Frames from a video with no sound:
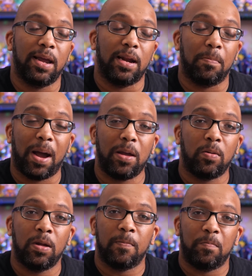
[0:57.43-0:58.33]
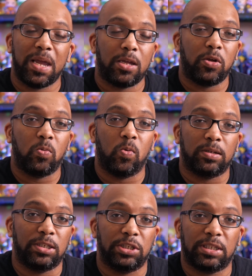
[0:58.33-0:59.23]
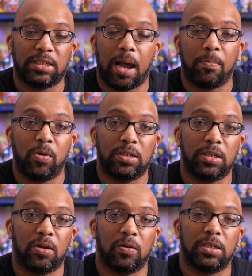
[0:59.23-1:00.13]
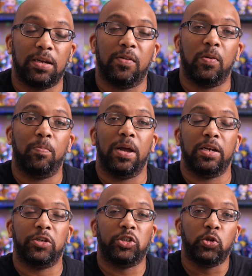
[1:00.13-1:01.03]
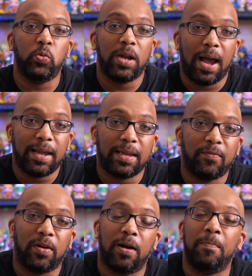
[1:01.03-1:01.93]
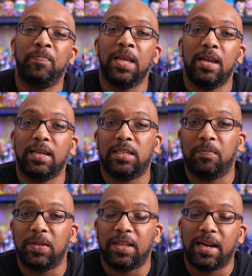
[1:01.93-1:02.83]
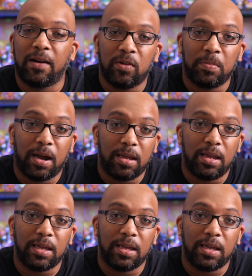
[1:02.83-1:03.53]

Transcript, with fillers: And it might make you want to just stop printing altogether. But do not give up is something that everybody